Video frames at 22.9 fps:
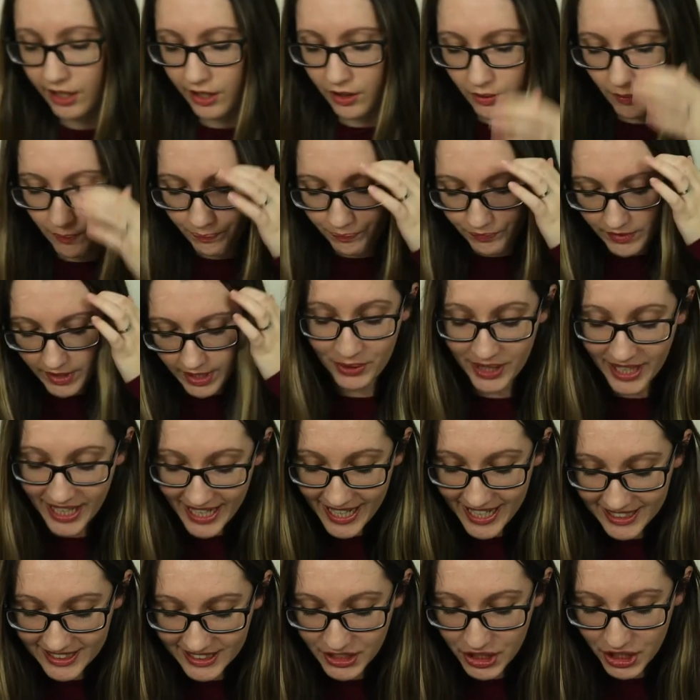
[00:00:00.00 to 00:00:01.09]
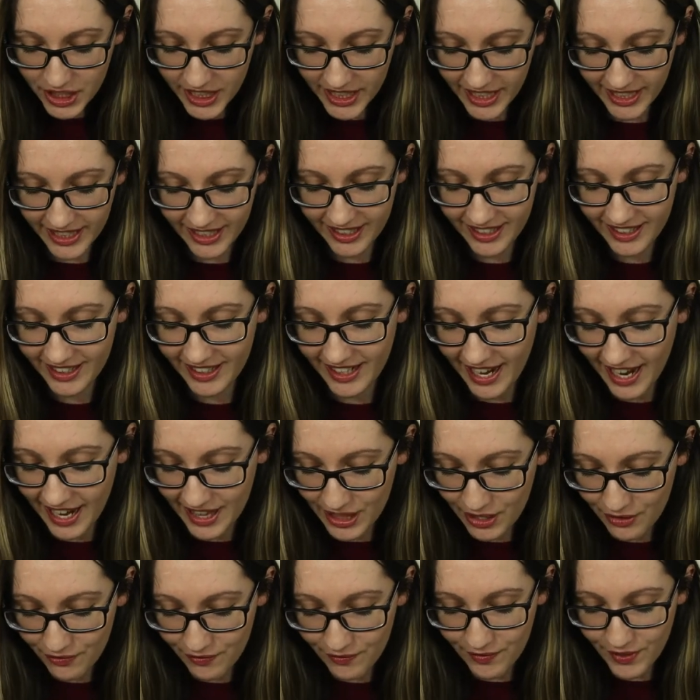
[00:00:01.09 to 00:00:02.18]
go. We're getting started.
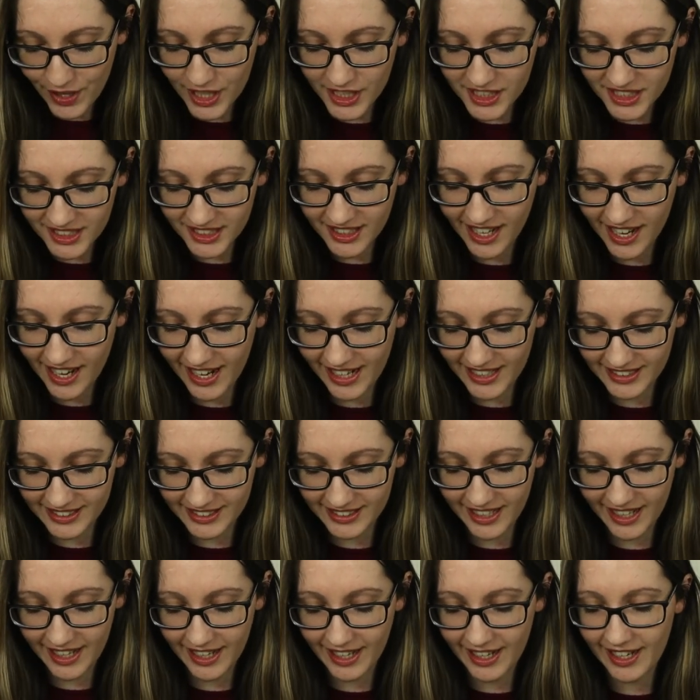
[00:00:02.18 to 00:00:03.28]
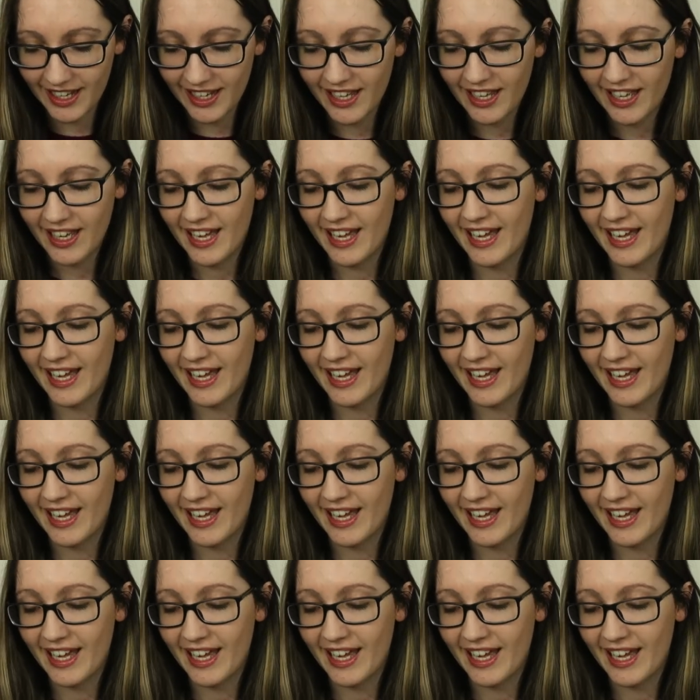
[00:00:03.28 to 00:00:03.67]
And the first thing I see